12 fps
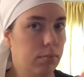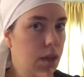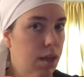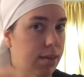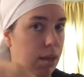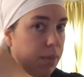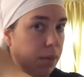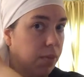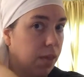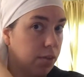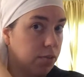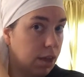Same thing with
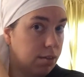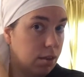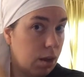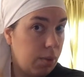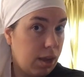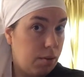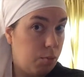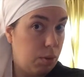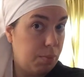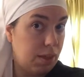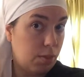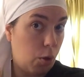the other side. So now we get to
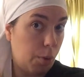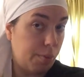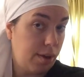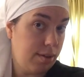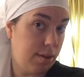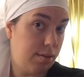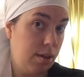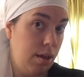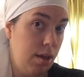repeat the whole process.